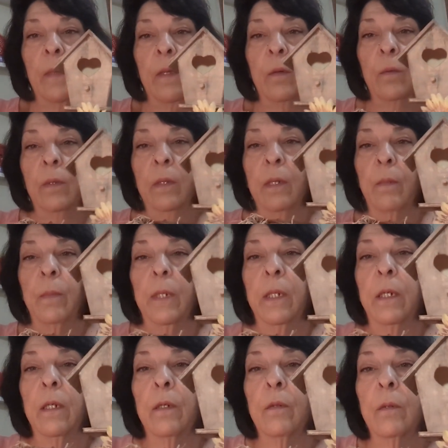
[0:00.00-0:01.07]
Wouldn't that be
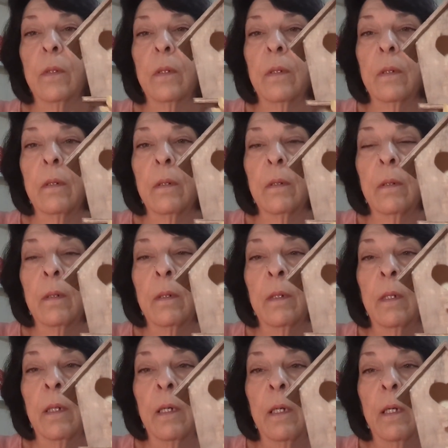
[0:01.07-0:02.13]
cute?
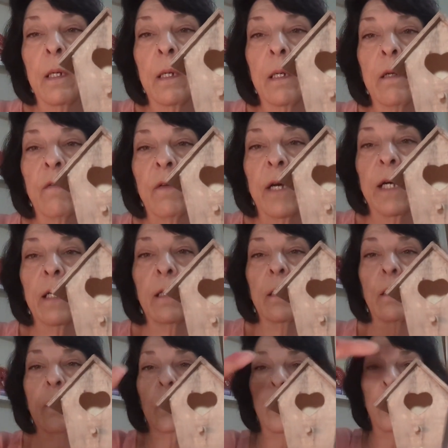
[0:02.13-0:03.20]
If I had a
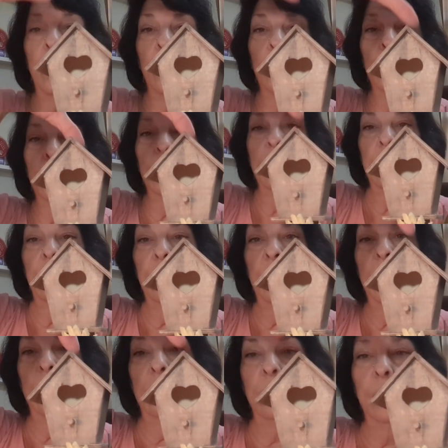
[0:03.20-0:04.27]
little cloche or
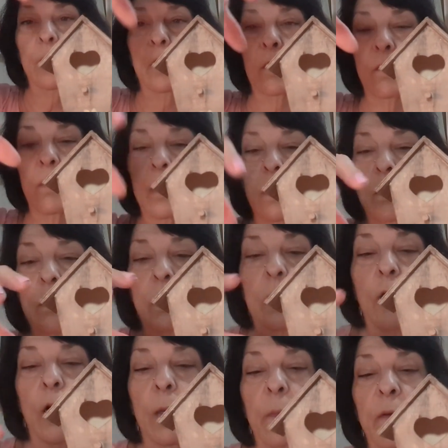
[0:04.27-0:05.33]
something to put over the
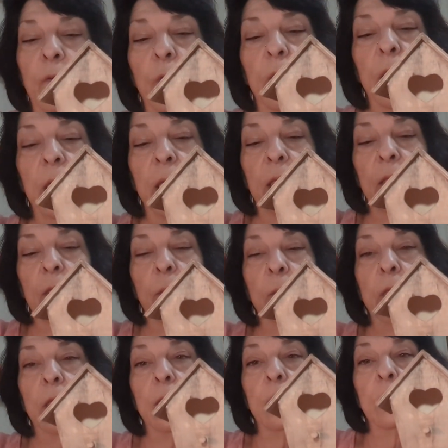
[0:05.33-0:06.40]
top of one of these, that'd be
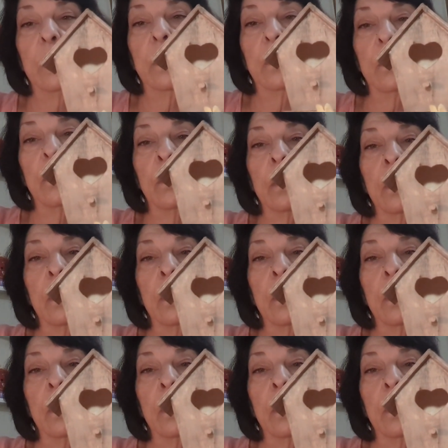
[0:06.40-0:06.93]
cute too.